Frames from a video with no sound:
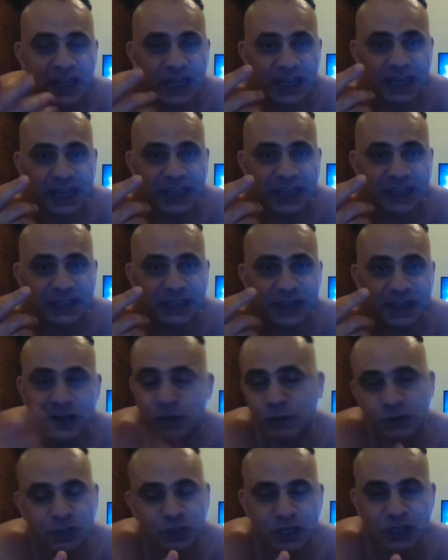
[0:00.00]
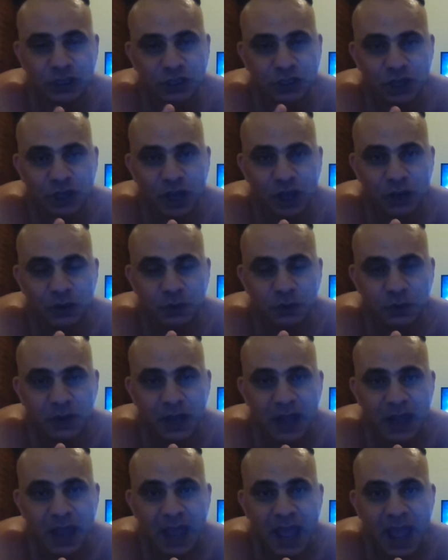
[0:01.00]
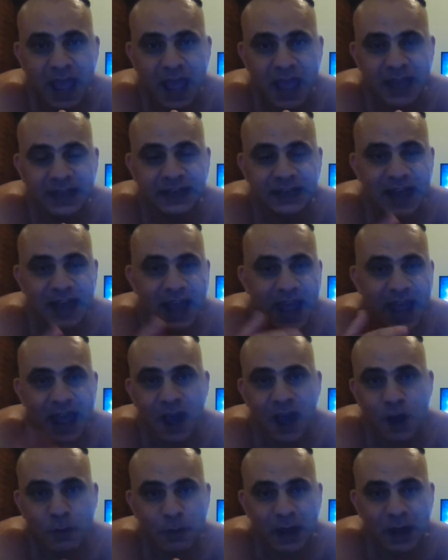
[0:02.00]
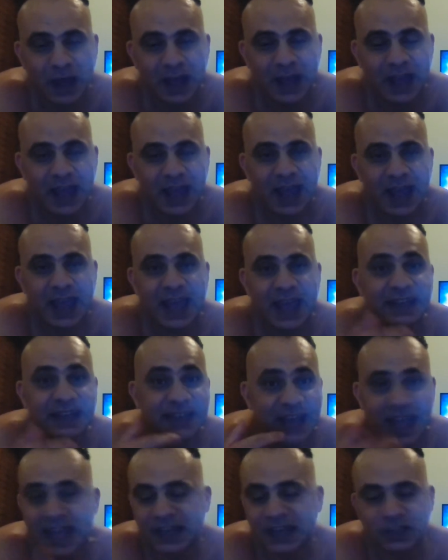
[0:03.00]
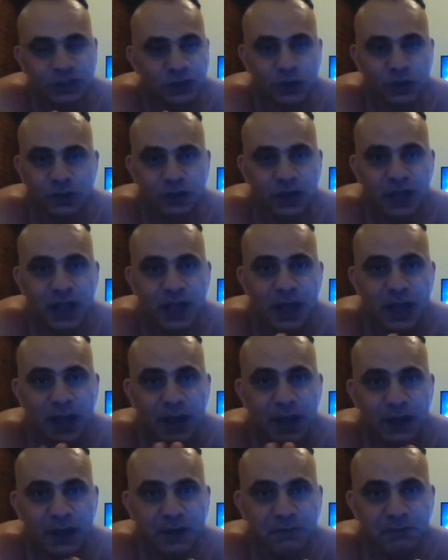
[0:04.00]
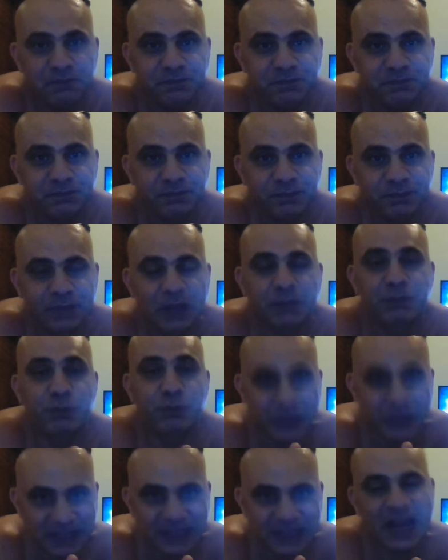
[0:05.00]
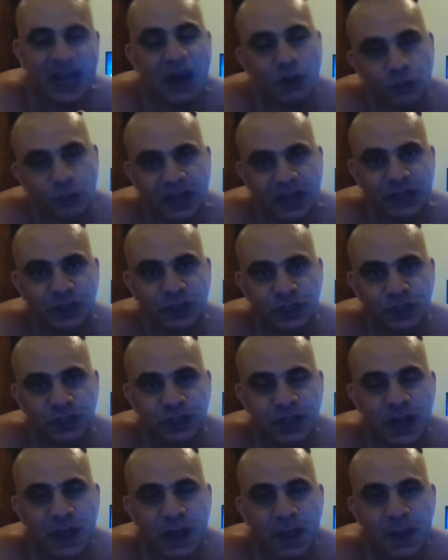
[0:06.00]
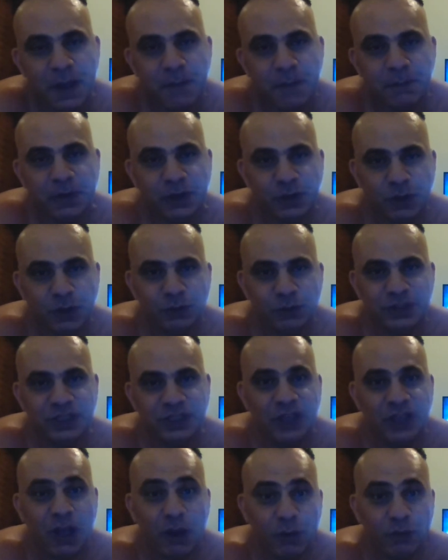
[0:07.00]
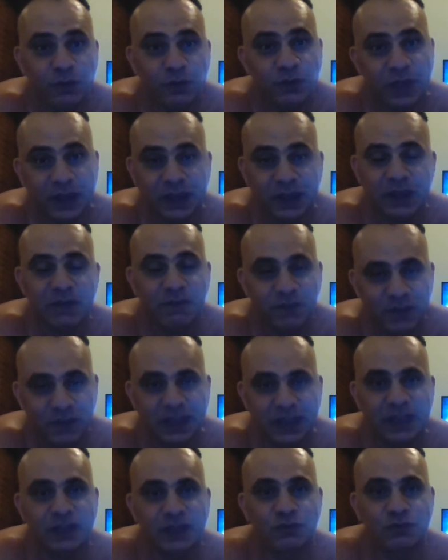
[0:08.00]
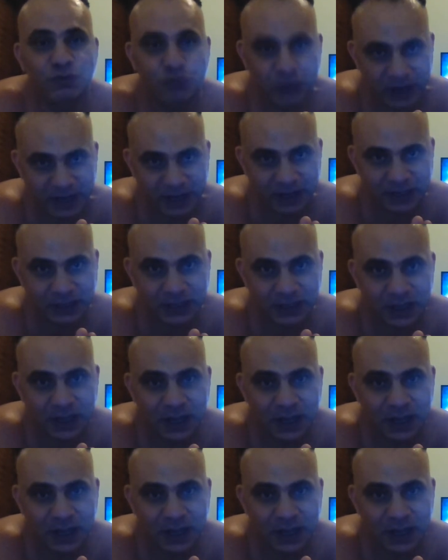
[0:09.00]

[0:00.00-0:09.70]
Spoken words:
is Lucy and Joe and Alma and Anton. Pretty outrageous. But of course, this whole fucking thing is rigged.